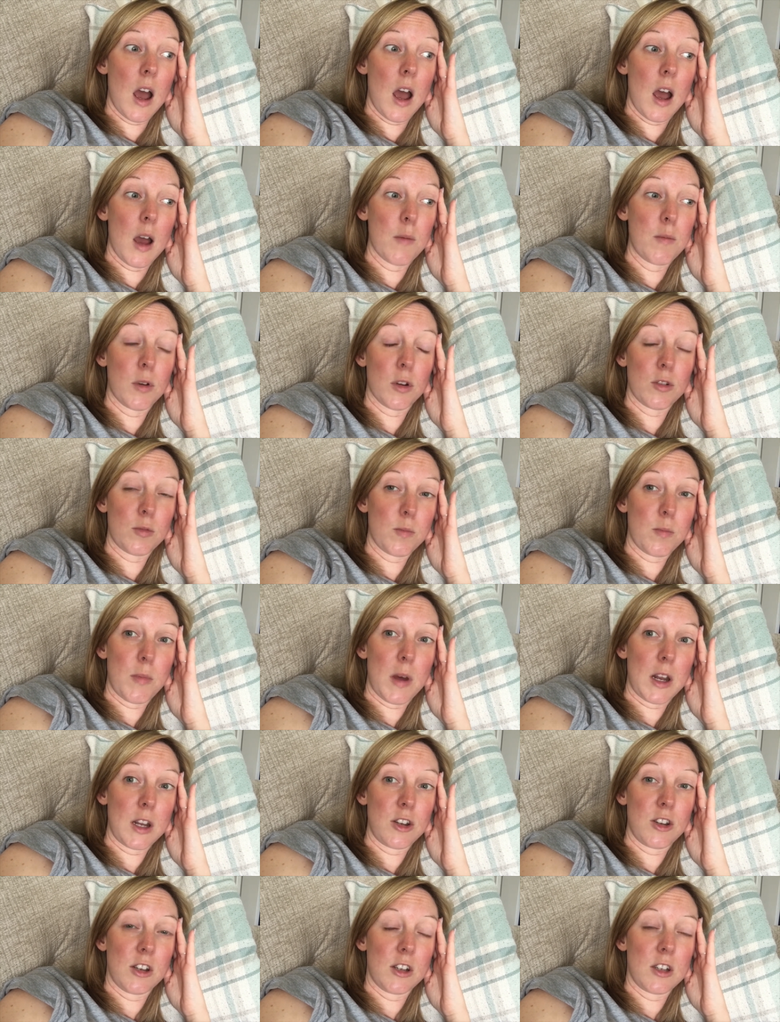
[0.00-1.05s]
I'm not
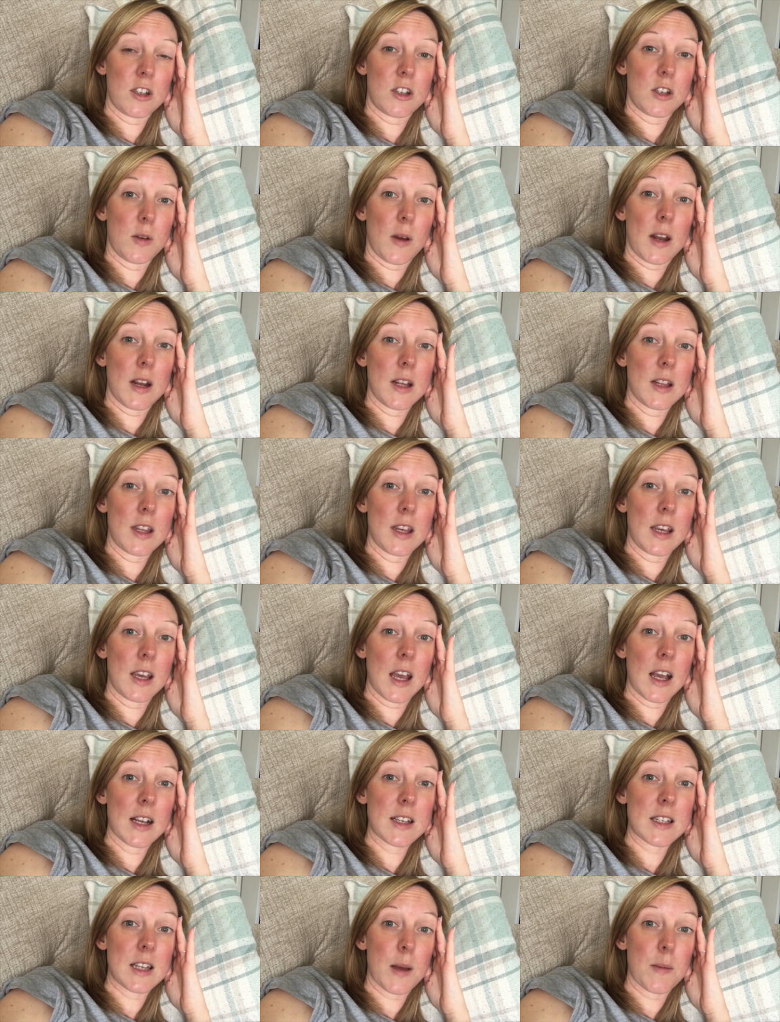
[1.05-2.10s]
managing to do anything
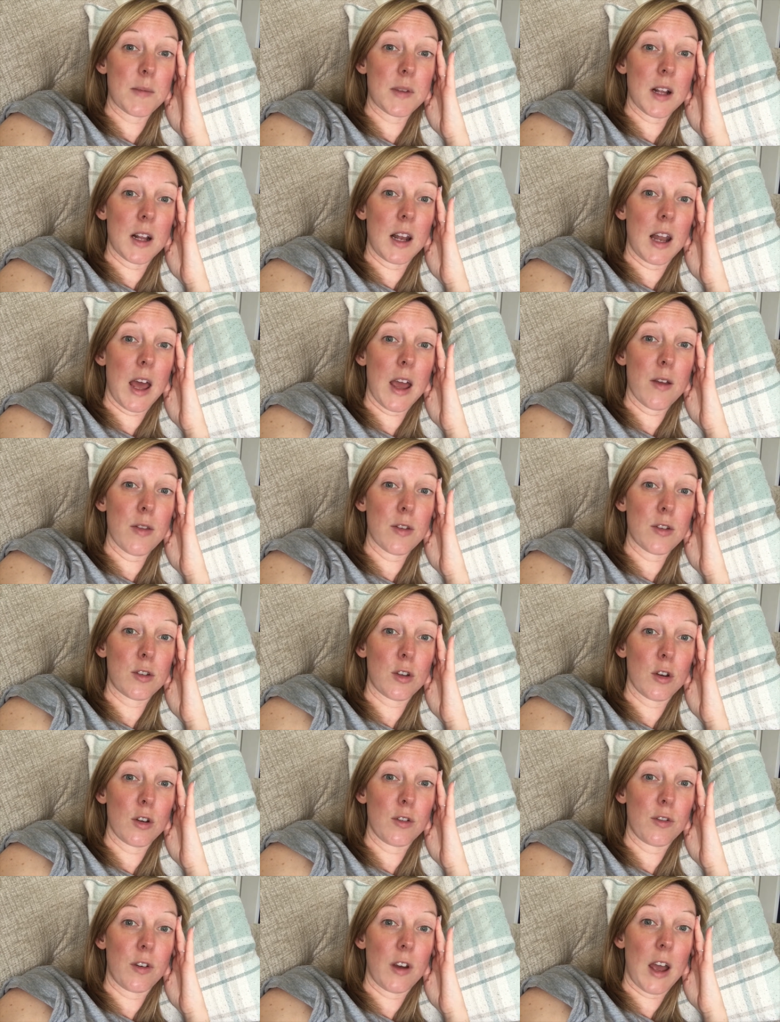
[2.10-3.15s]
except lie on the
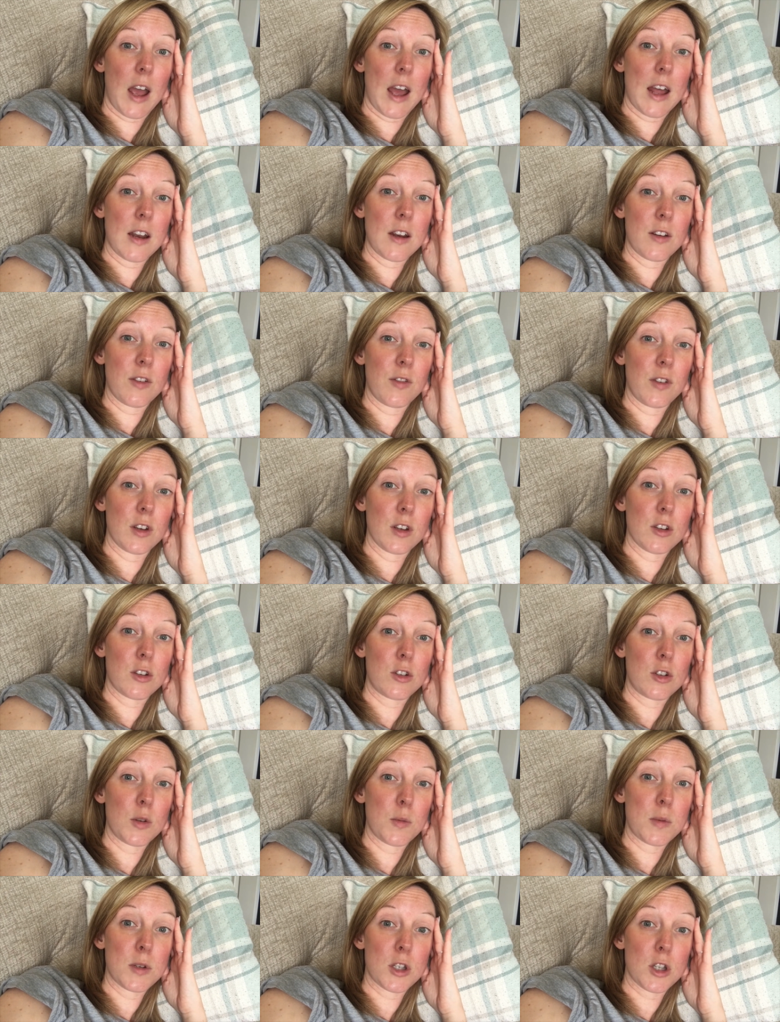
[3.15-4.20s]
sofa and feel
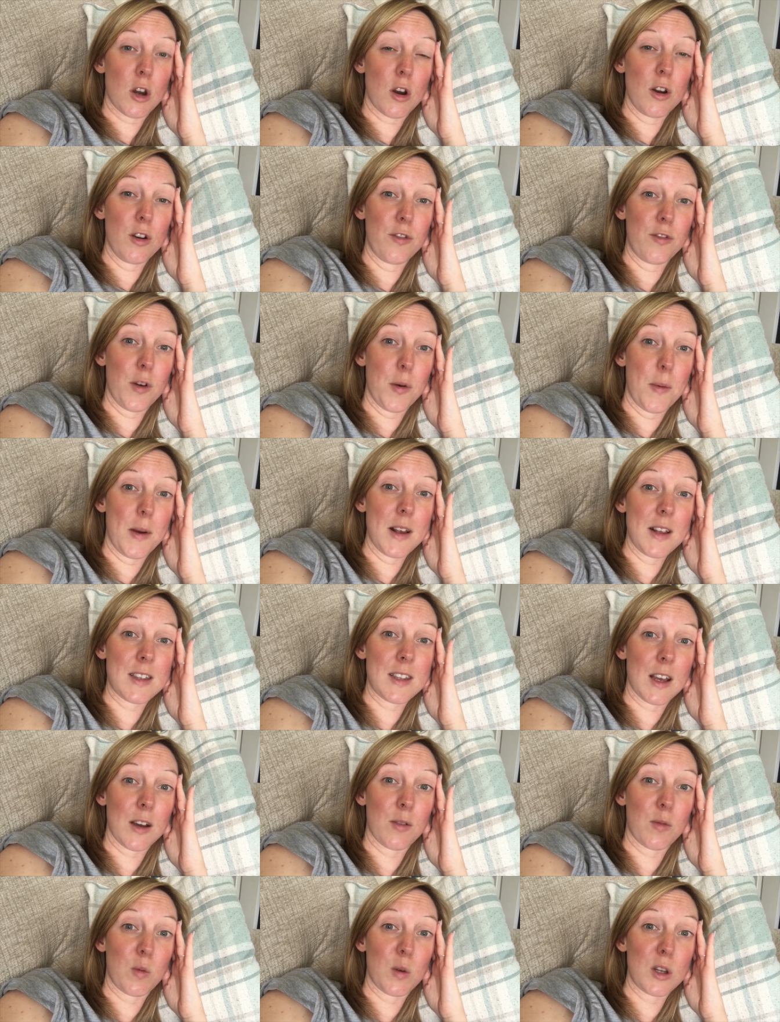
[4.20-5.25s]
super sorry for
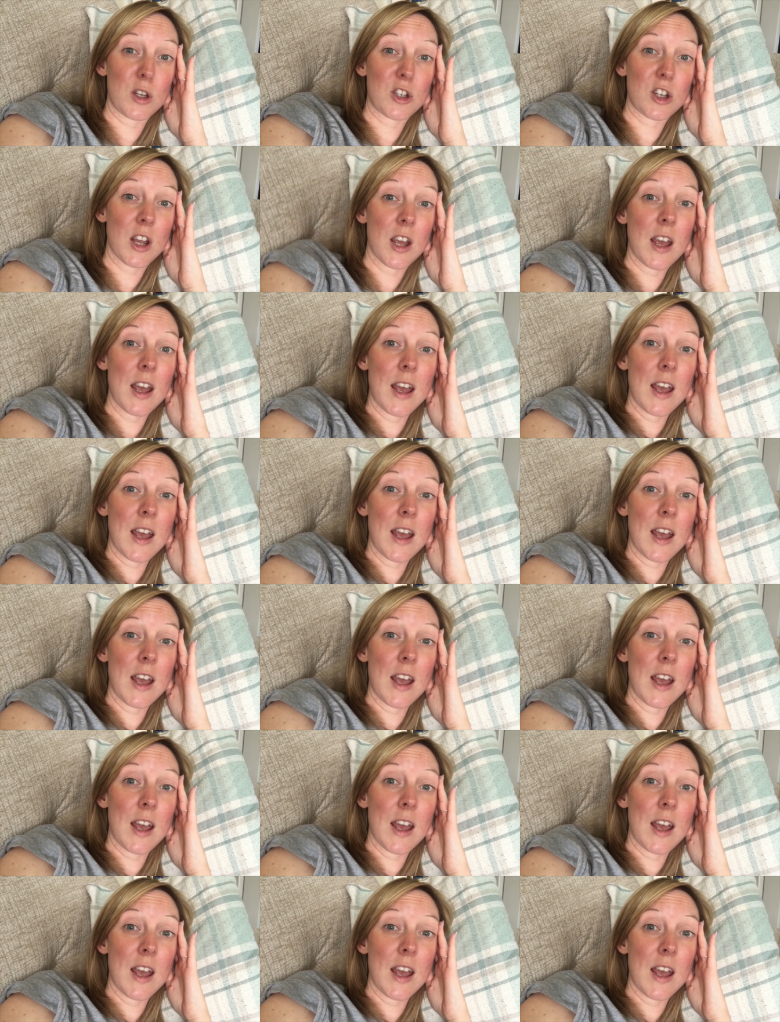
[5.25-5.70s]
myself, which